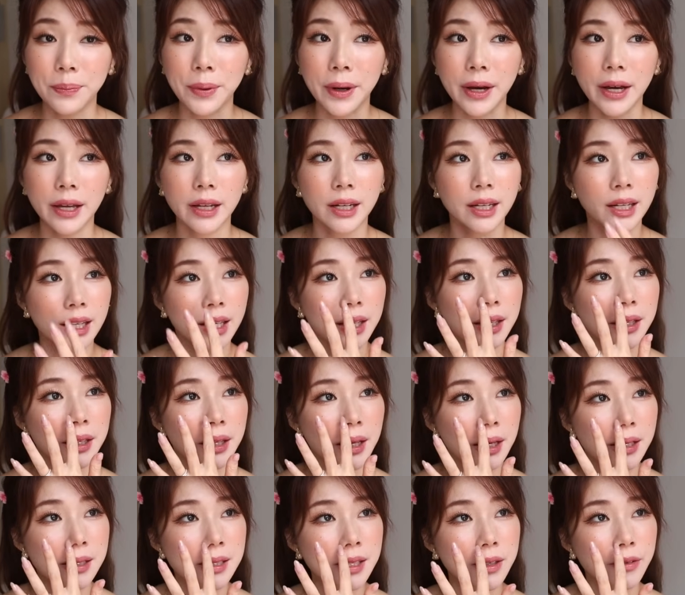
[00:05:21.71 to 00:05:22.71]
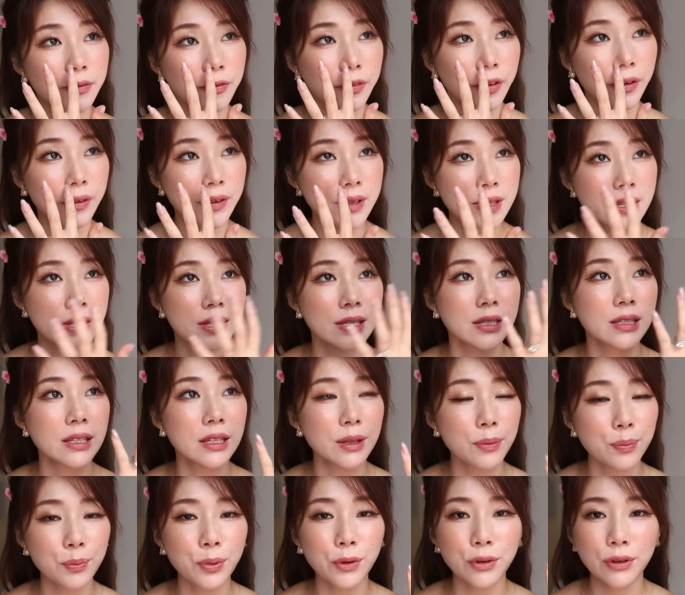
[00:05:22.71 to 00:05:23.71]
but it has a very
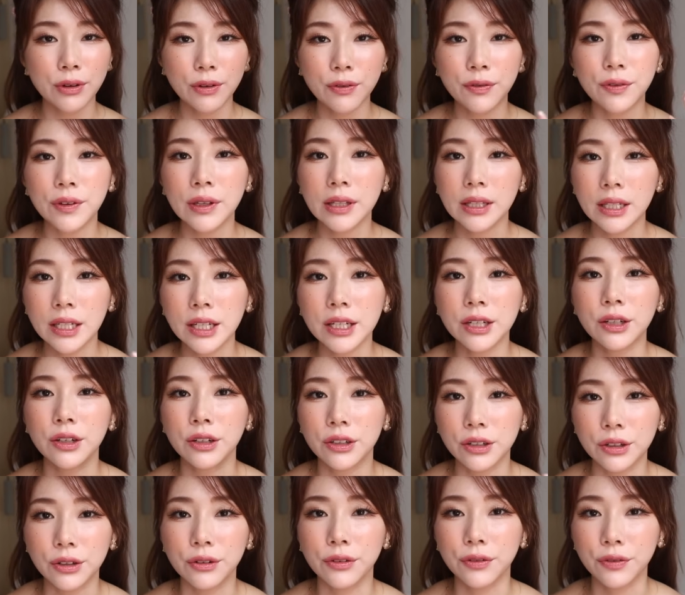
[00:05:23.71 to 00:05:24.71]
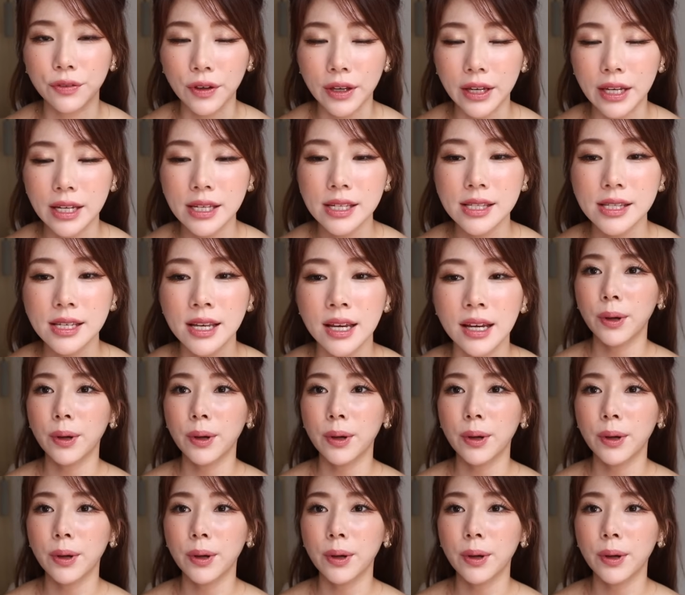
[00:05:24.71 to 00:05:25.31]
slippery feeling on your face.